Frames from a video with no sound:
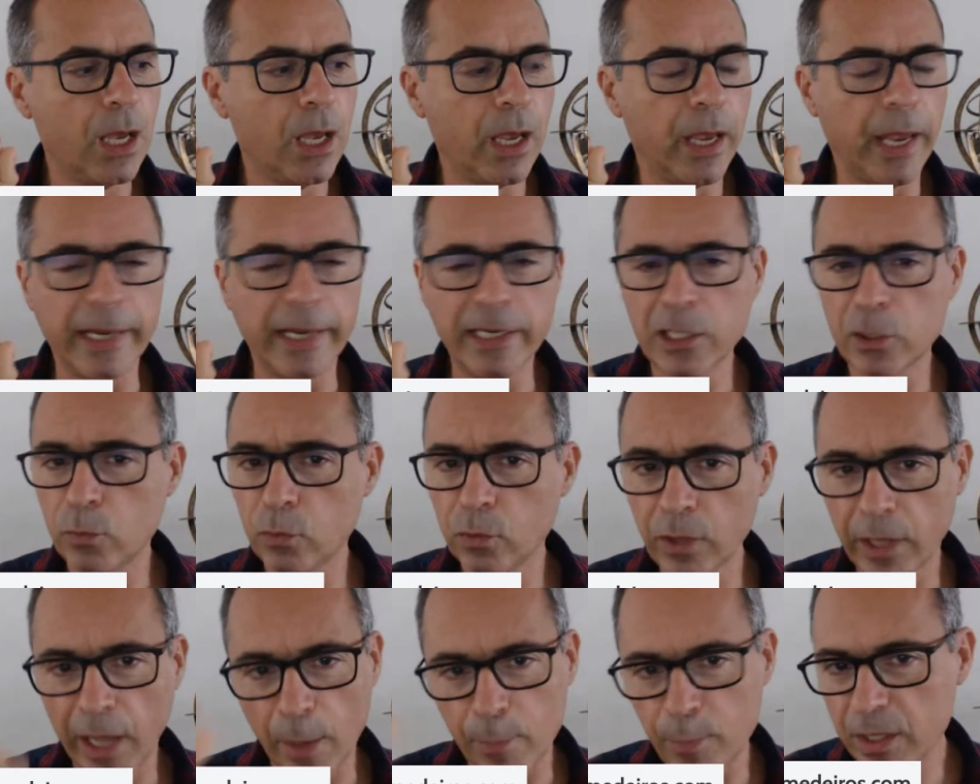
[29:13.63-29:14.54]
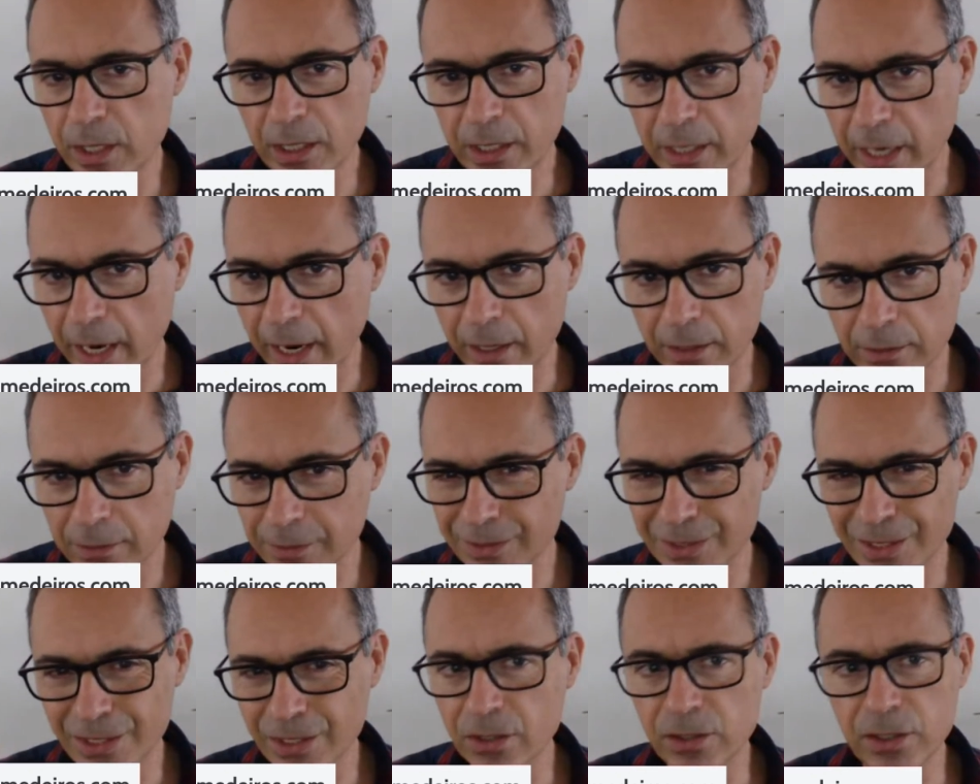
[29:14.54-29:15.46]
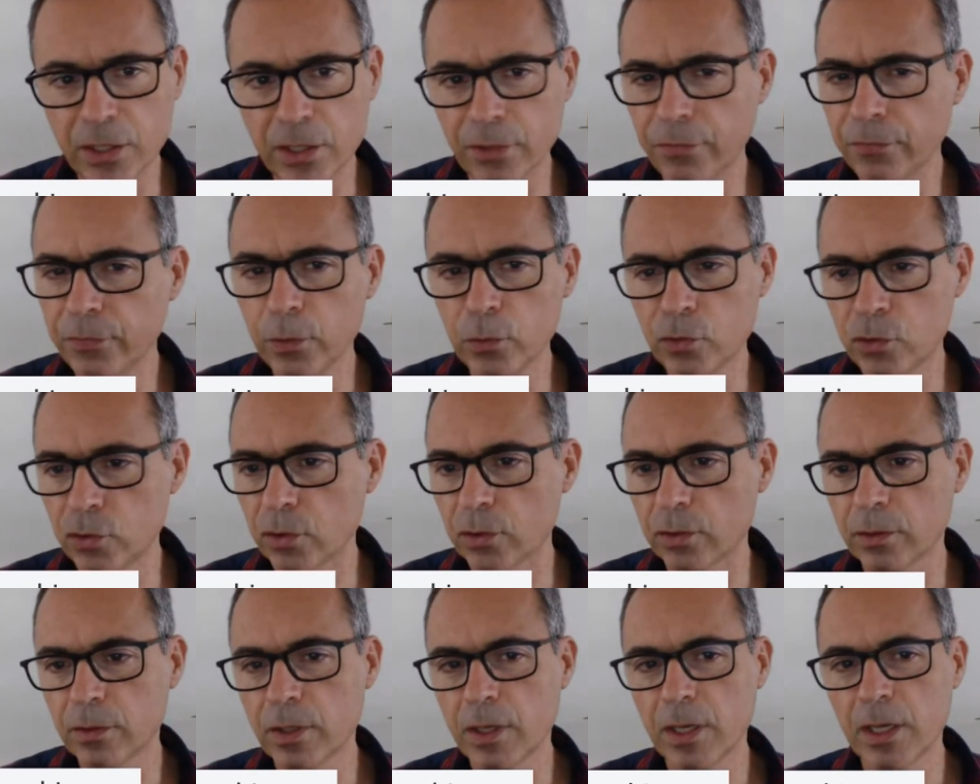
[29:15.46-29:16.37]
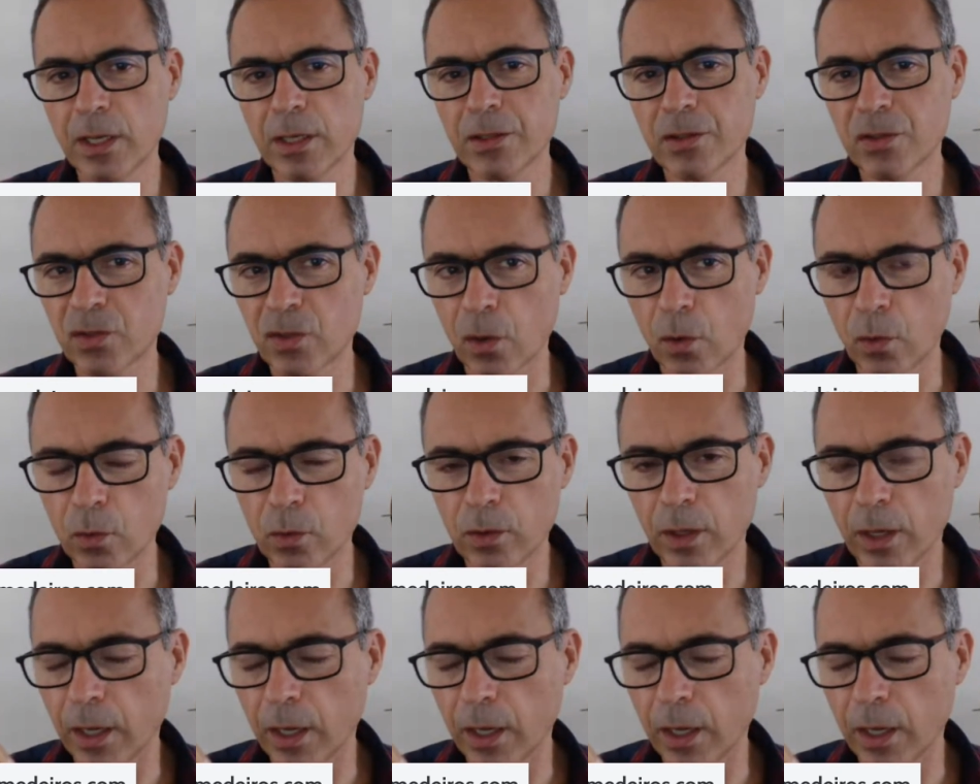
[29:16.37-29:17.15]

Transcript: And it will happen again in the near future. So